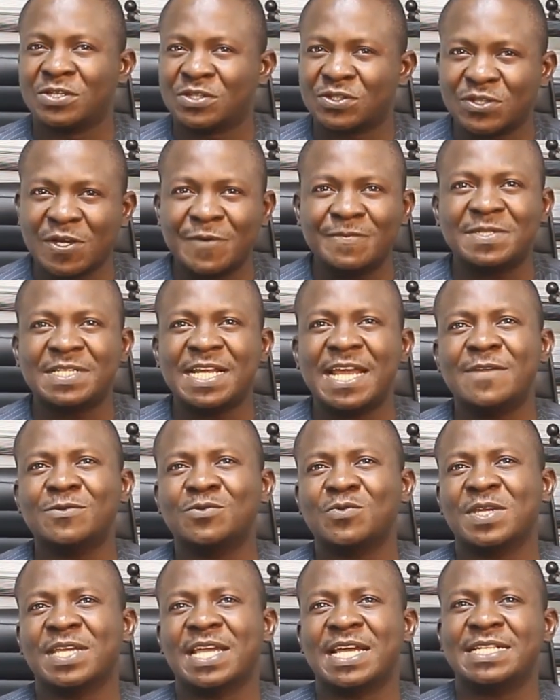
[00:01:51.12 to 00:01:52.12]

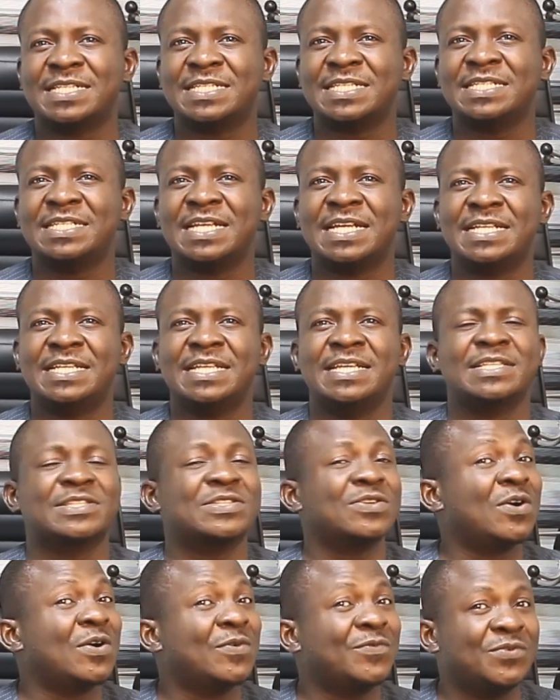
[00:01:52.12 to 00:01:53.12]
Sometimes we can see that there
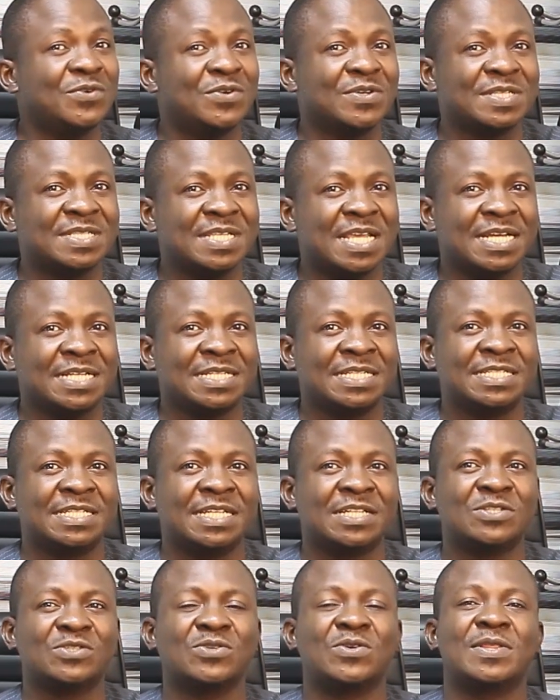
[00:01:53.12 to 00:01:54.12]
is obvious
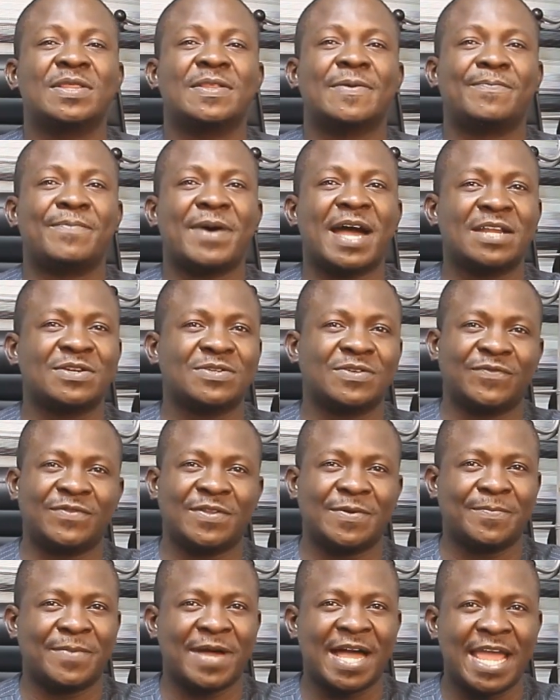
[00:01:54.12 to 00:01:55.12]
negligence on the part
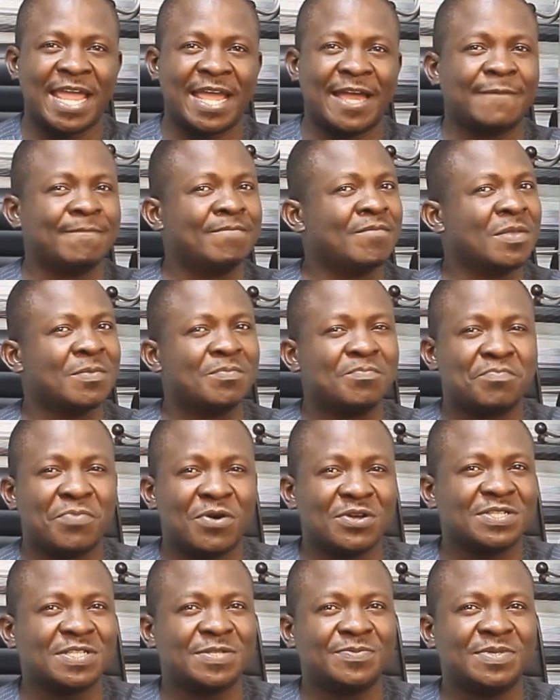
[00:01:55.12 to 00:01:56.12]
of the buyer.
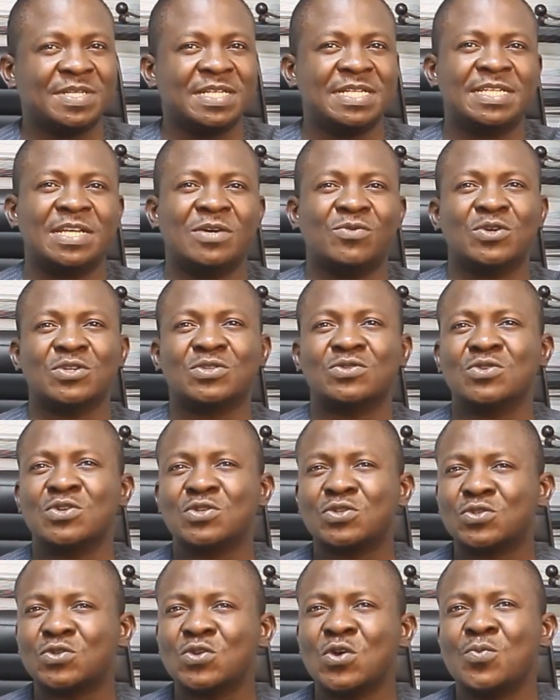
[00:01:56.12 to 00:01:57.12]
Possibly there was
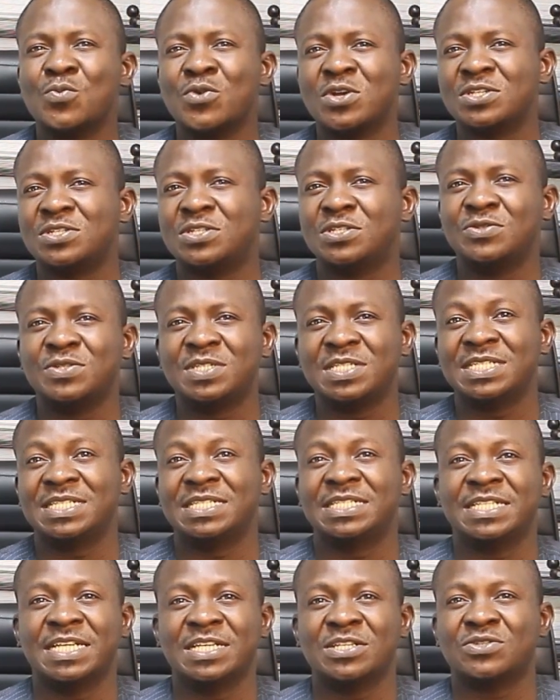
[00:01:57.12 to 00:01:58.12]
not so much due
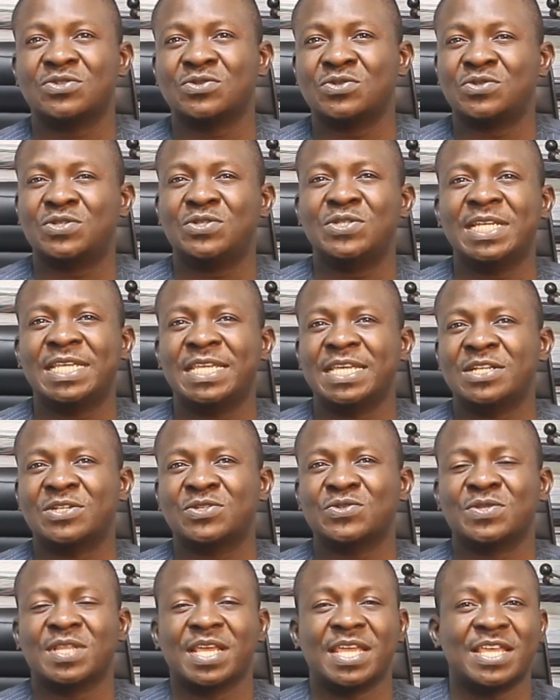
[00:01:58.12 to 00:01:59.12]
diligence to dig
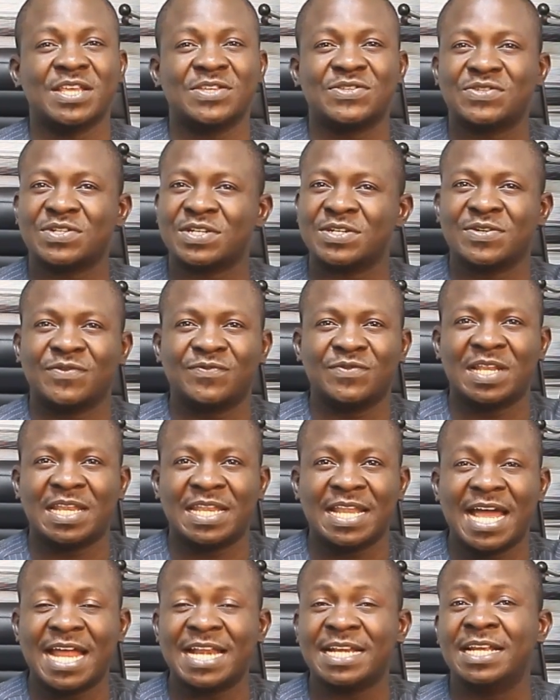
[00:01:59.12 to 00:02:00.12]
into the history of the
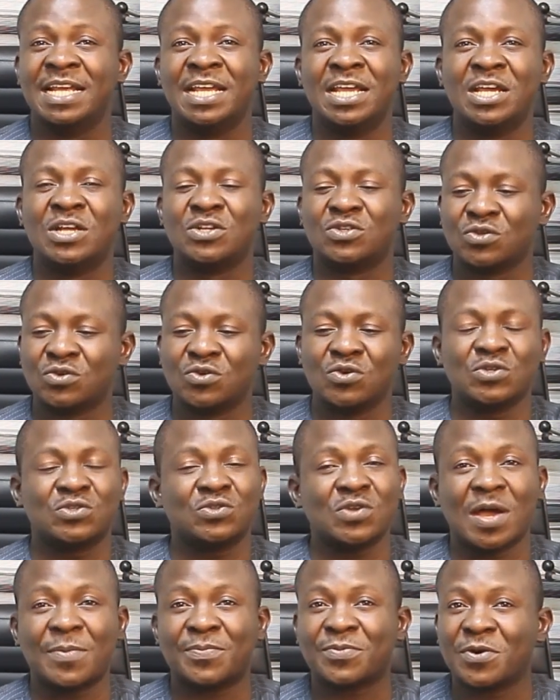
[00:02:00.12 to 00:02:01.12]
land, to go
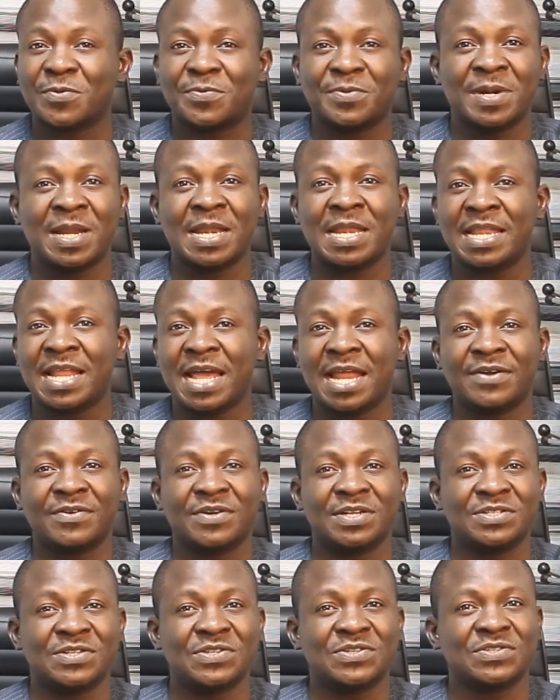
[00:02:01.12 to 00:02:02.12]
to appropriate land
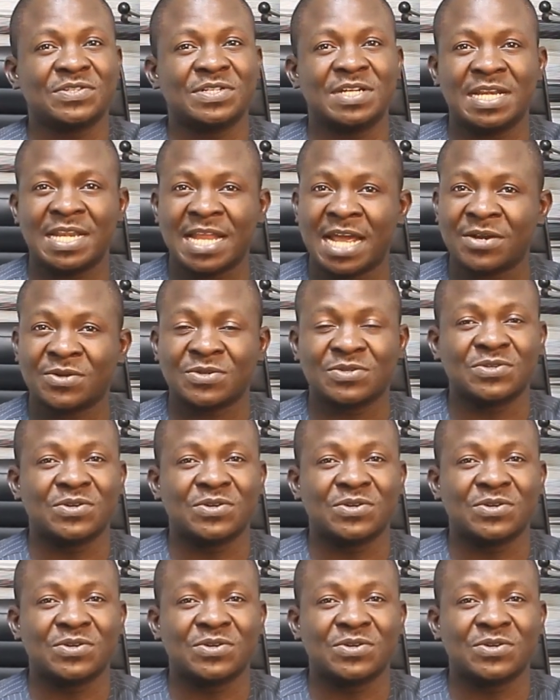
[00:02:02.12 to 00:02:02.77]
registry, land